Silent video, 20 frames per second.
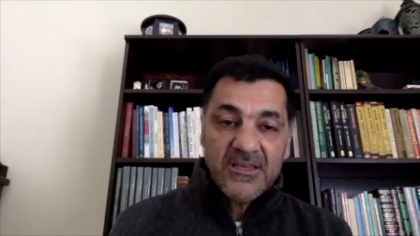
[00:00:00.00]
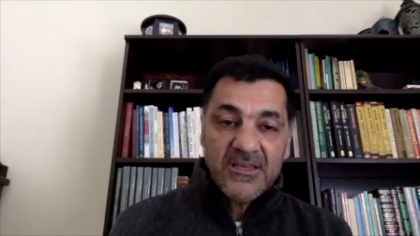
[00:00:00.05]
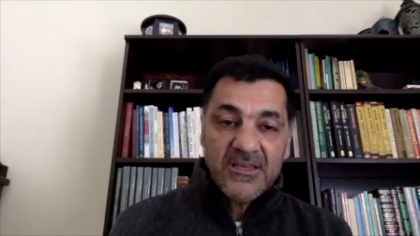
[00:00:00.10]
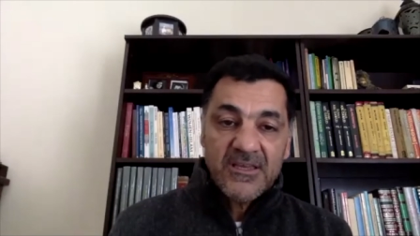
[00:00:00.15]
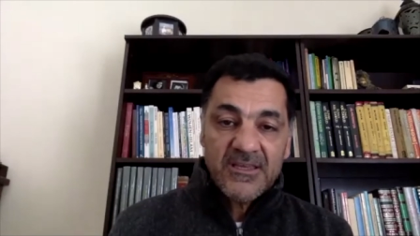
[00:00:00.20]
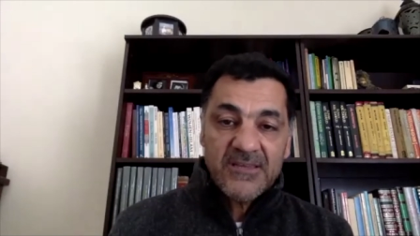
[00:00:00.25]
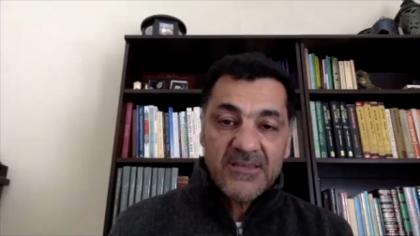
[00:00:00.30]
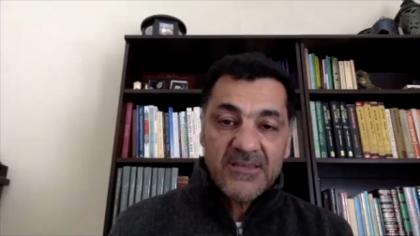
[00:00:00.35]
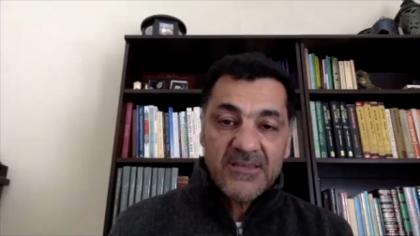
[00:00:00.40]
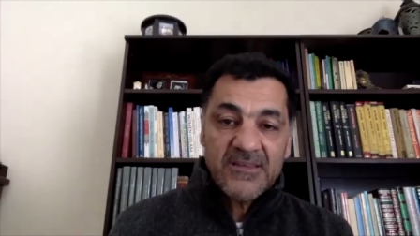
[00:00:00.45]

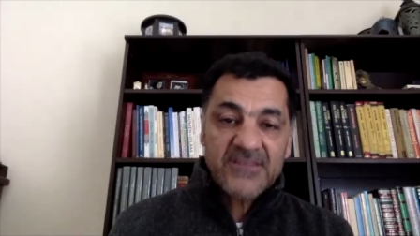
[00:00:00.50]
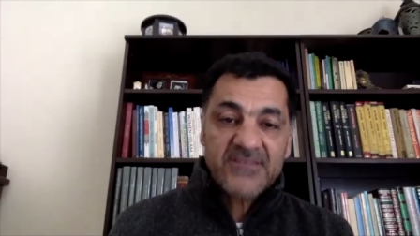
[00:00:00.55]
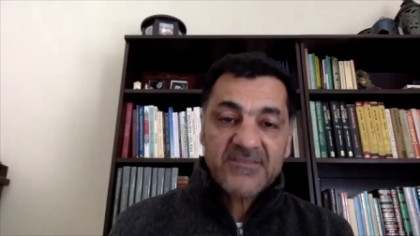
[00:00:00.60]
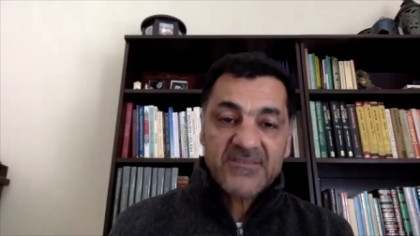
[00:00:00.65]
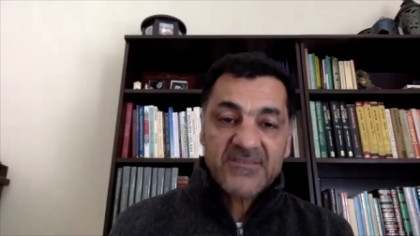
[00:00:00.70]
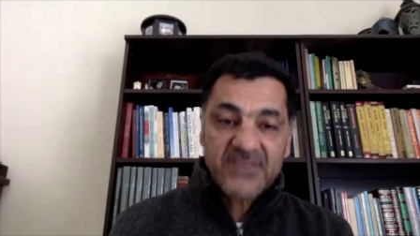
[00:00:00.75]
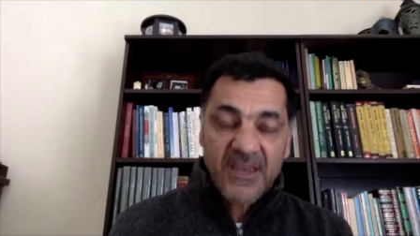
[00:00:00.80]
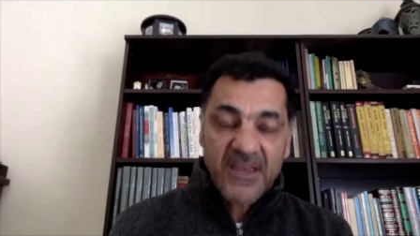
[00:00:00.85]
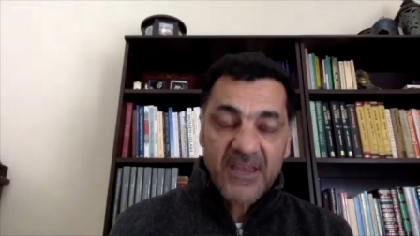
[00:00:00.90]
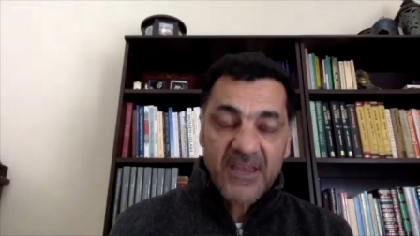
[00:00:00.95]
In
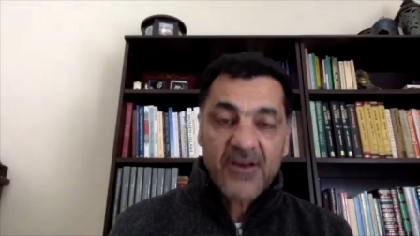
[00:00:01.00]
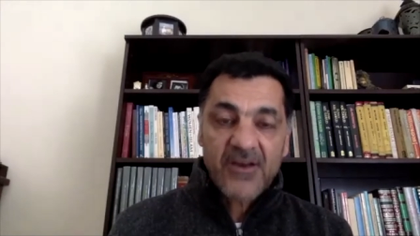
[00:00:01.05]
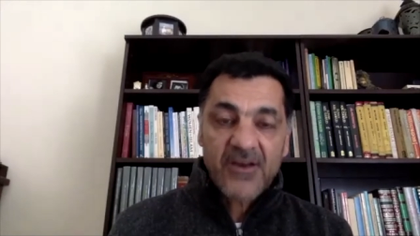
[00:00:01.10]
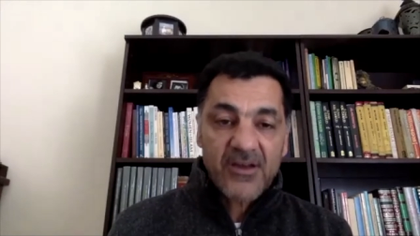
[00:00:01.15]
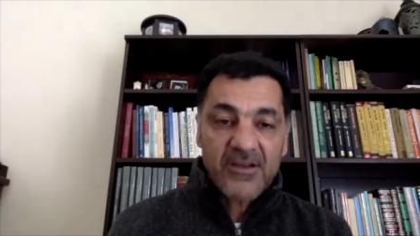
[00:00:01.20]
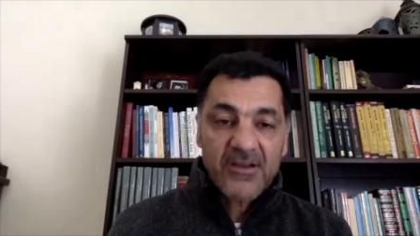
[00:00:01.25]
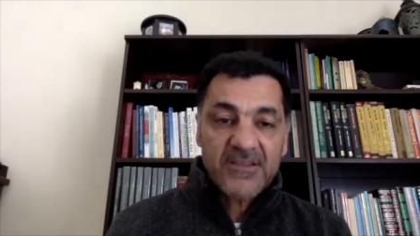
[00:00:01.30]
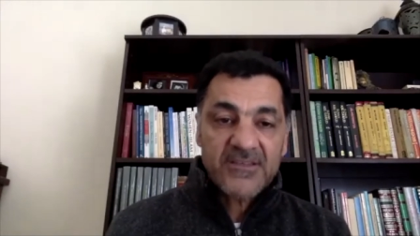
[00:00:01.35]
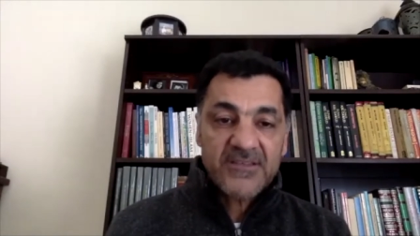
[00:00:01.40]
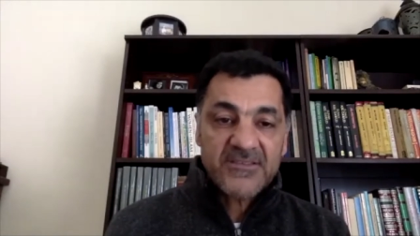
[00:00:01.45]
this
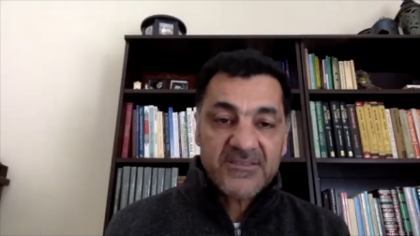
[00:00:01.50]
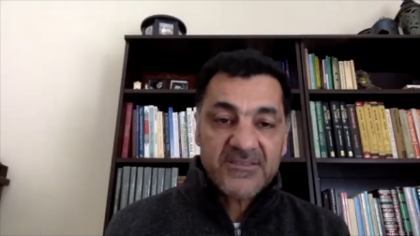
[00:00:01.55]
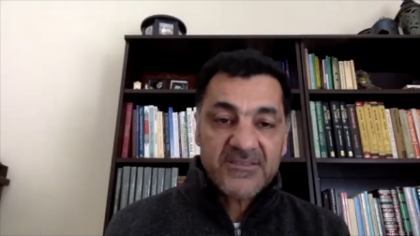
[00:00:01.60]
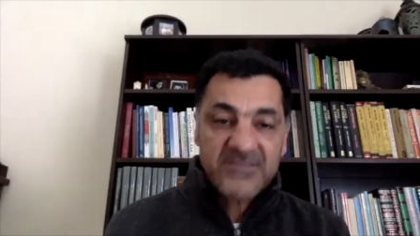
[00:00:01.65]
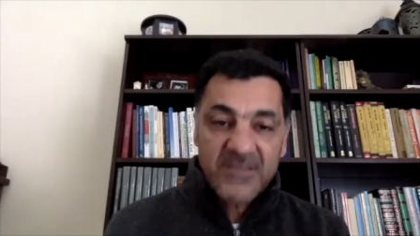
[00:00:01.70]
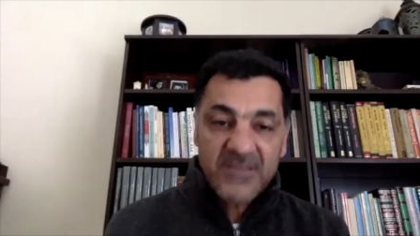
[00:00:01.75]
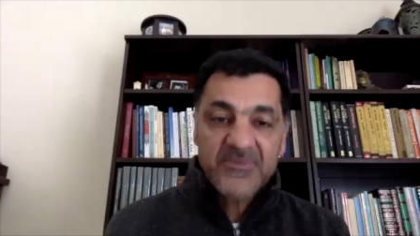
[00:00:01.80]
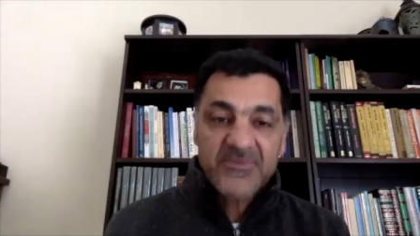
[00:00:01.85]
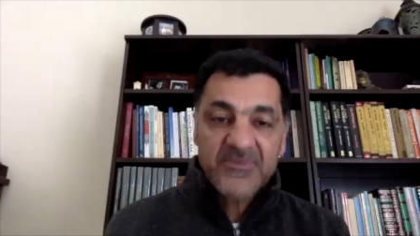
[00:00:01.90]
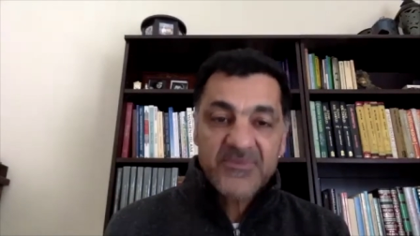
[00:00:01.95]
era, it
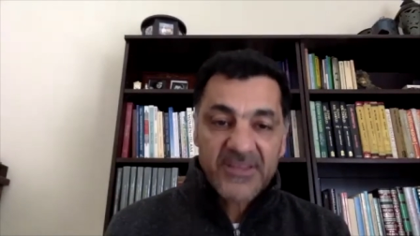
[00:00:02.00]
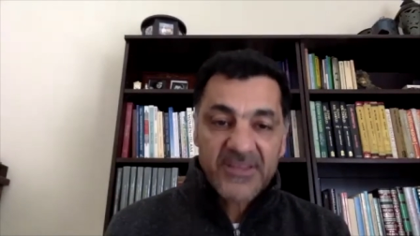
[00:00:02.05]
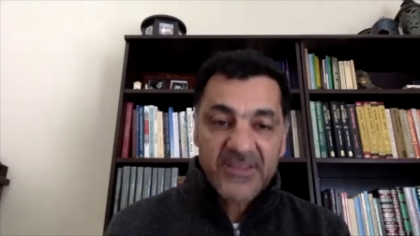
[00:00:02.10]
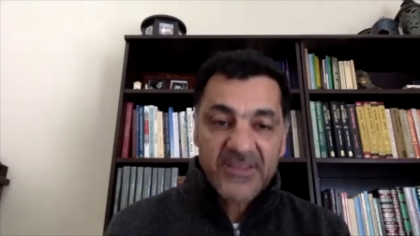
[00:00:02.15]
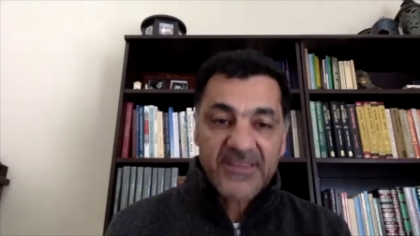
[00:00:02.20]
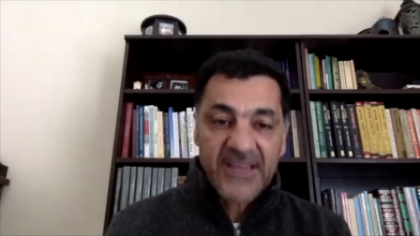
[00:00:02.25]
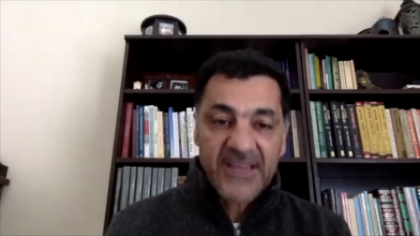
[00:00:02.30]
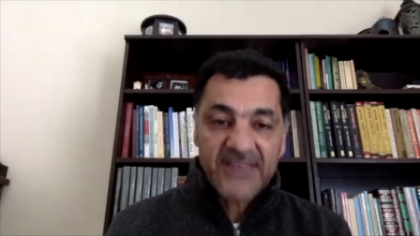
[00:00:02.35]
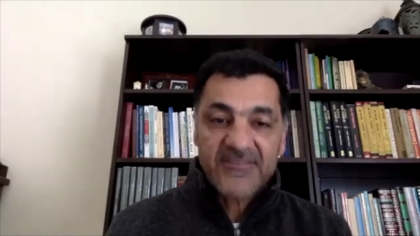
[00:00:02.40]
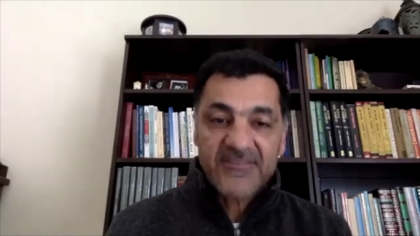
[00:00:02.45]
seems like
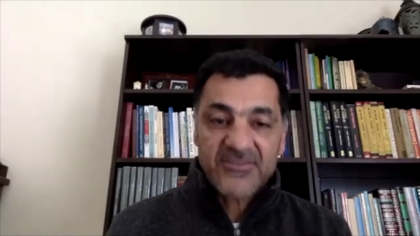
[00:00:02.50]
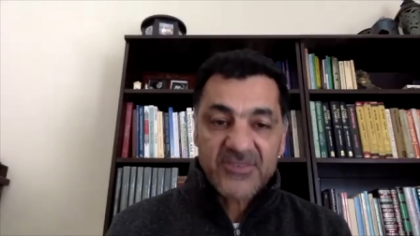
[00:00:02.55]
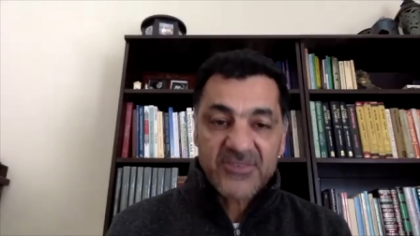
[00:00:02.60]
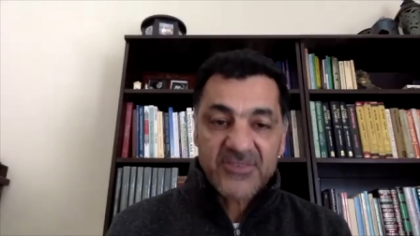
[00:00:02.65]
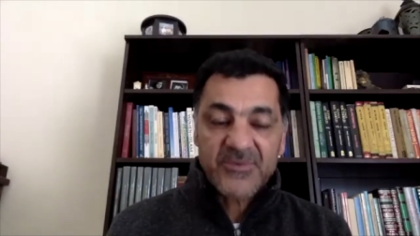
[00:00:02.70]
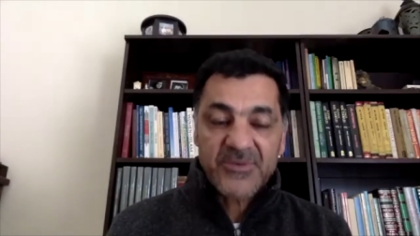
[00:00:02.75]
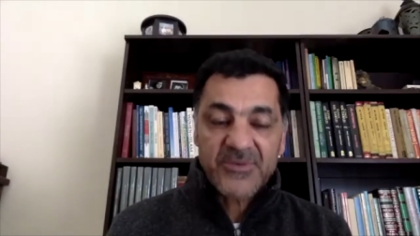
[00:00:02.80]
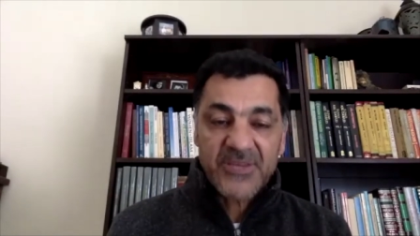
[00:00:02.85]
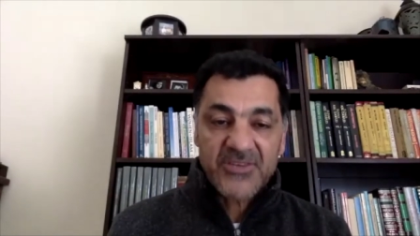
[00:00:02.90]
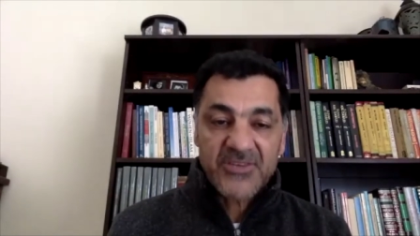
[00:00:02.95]
that
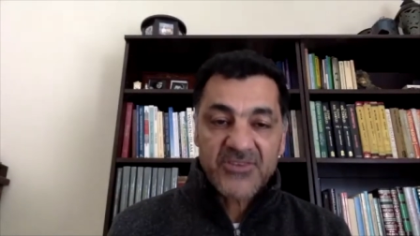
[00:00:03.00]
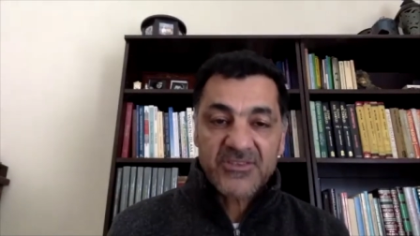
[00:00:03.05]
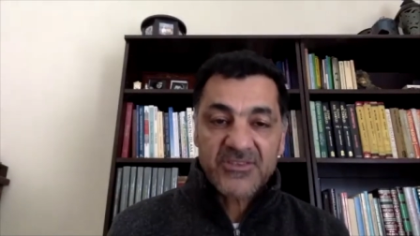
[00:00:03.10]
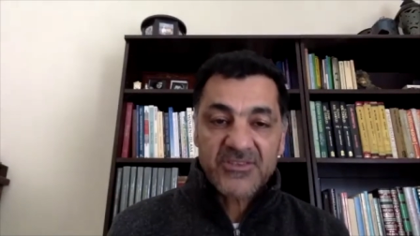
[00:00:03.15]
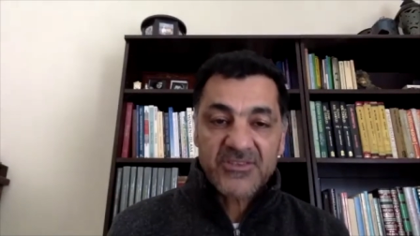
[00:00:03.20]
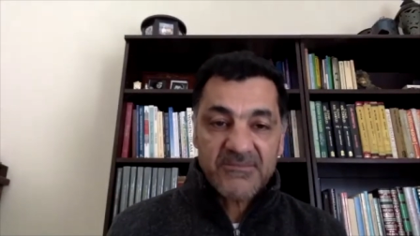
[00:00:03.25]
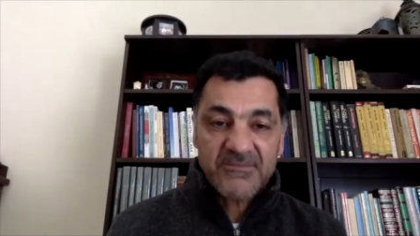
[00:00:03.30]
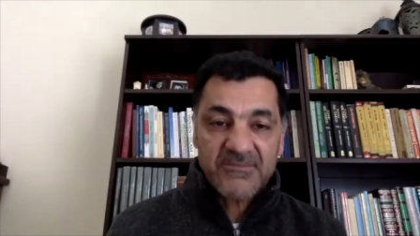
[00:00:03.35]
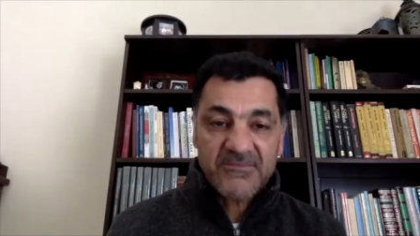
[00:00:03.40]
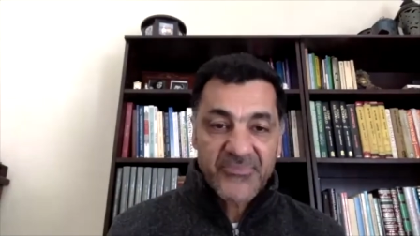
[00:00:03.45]

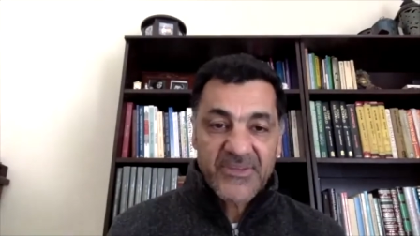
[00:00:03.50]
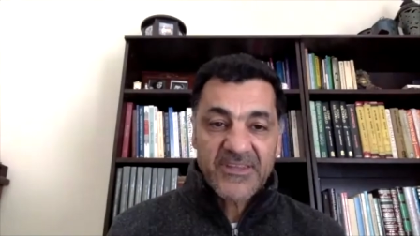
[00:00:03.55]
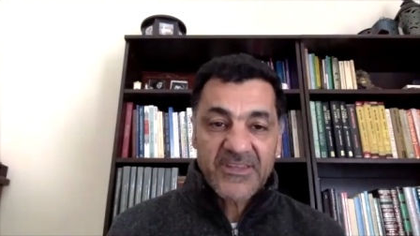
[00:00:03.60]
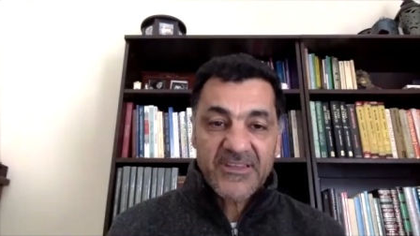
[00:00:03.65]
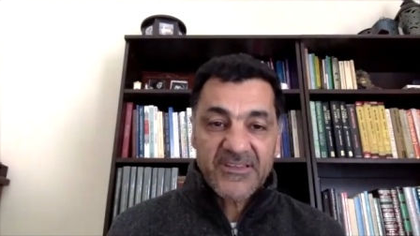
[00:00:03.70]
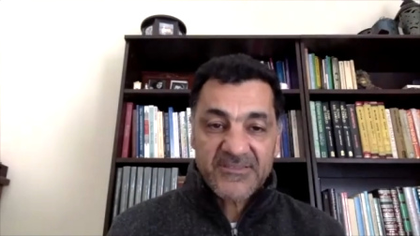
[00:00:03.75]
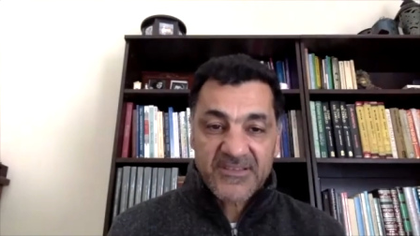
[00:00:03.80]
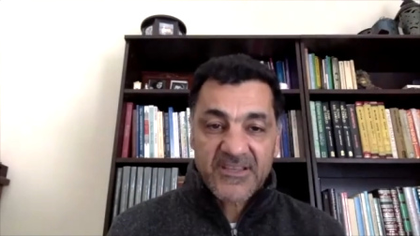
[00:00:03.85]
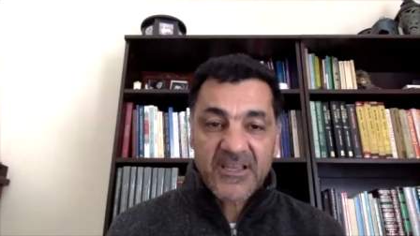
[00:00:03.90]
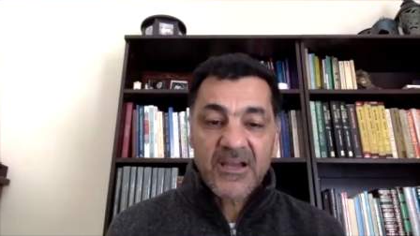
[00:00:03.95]
discrimination
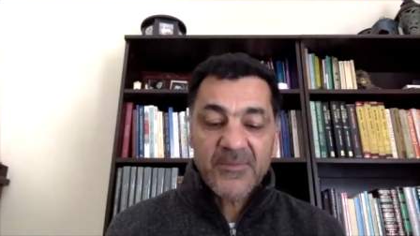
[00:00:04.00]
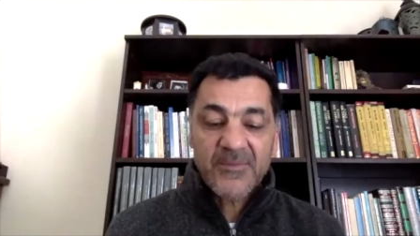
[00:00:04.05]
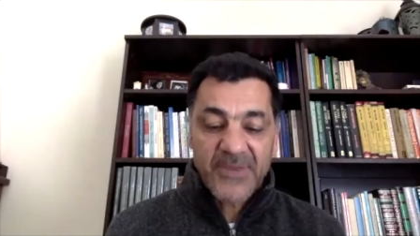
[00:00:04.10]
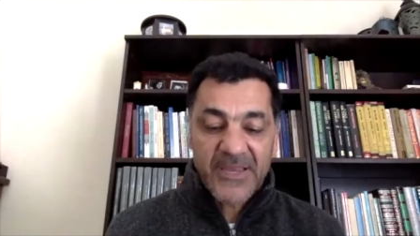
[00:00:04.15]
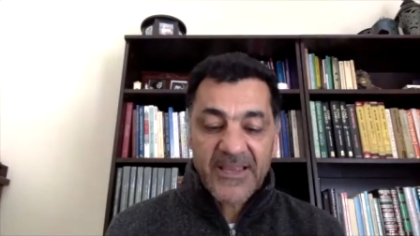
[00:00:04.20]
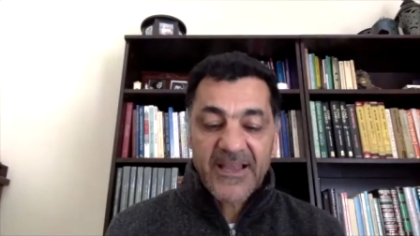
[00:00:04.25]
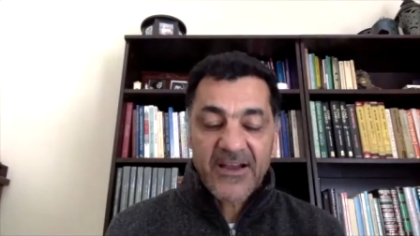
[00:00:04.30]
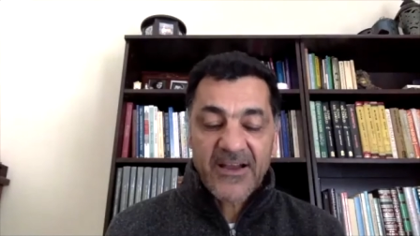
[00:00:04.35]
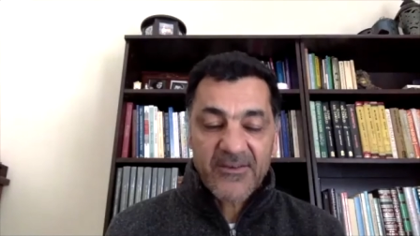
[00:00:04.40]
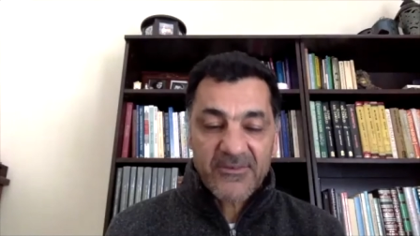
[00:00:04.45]
is coming
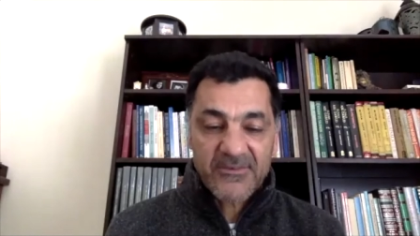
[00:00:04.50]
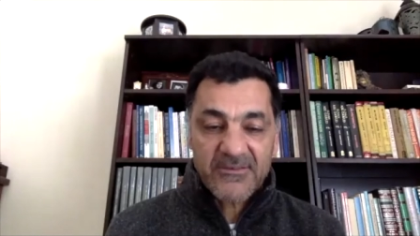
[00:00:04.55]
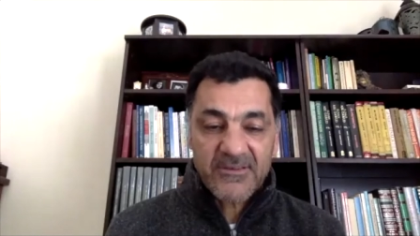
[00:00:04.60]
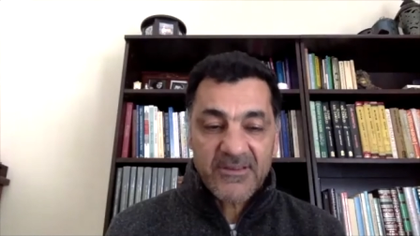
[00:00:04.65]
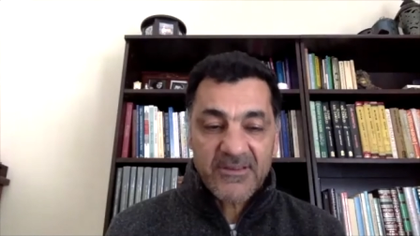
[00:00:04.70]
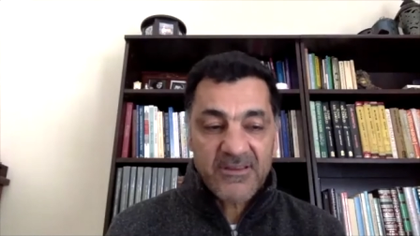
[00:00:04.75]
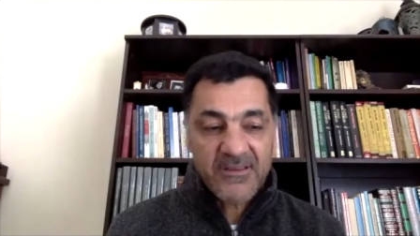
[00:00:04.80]
out,